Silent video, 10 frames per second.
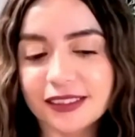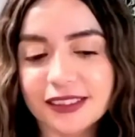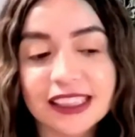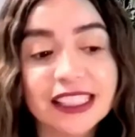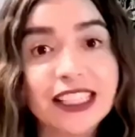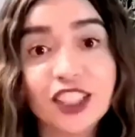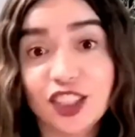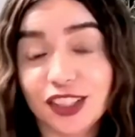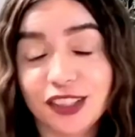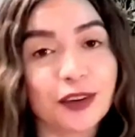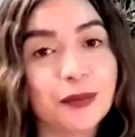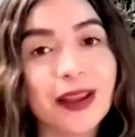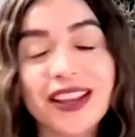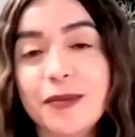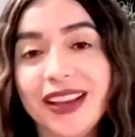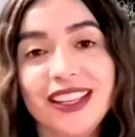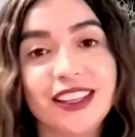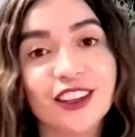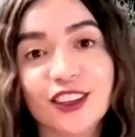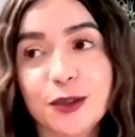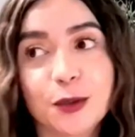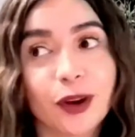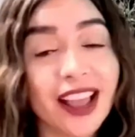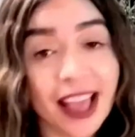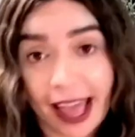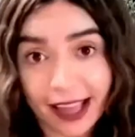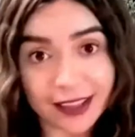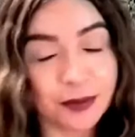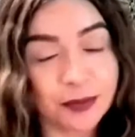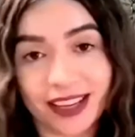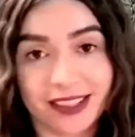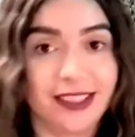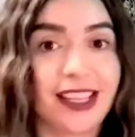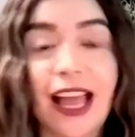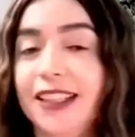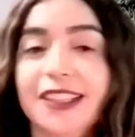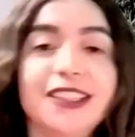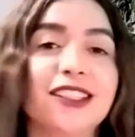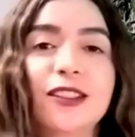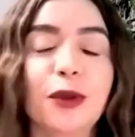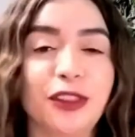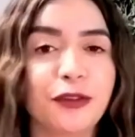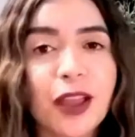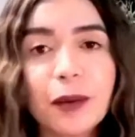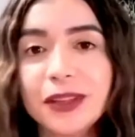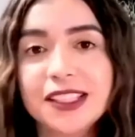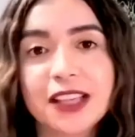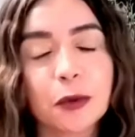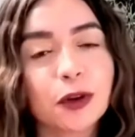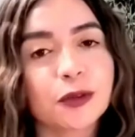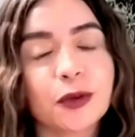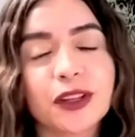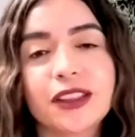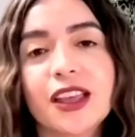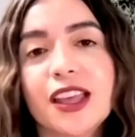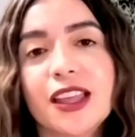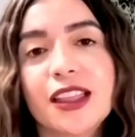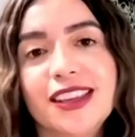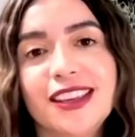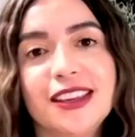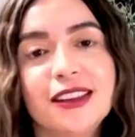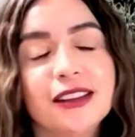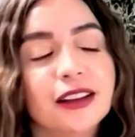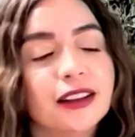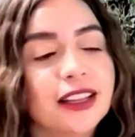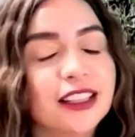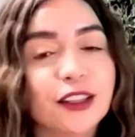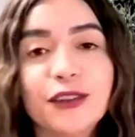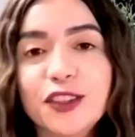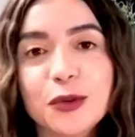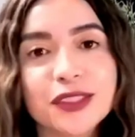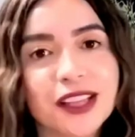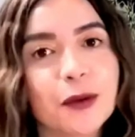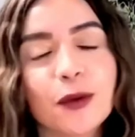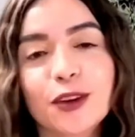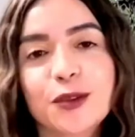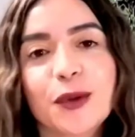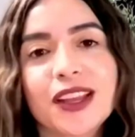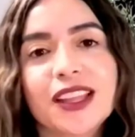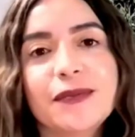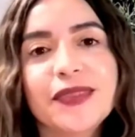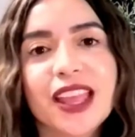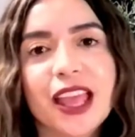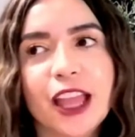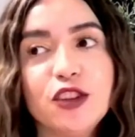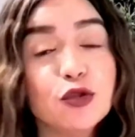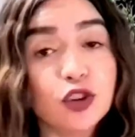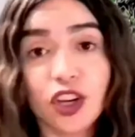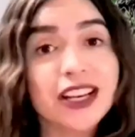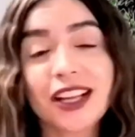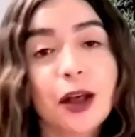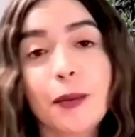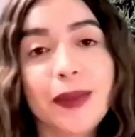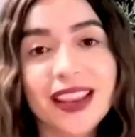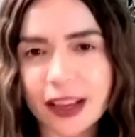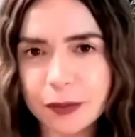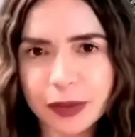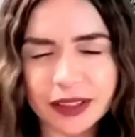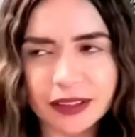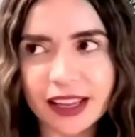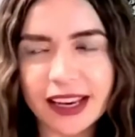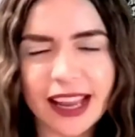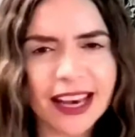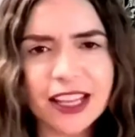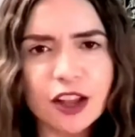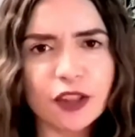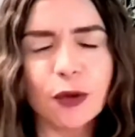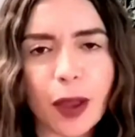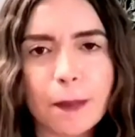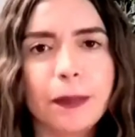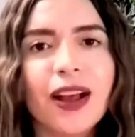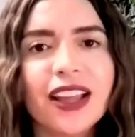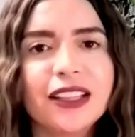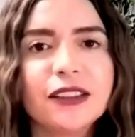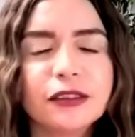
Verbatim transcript: clinician for many, many years where I had to practice kindness with the families I worked with, the individuals I worked with. And you couldn't come in, but in any other way but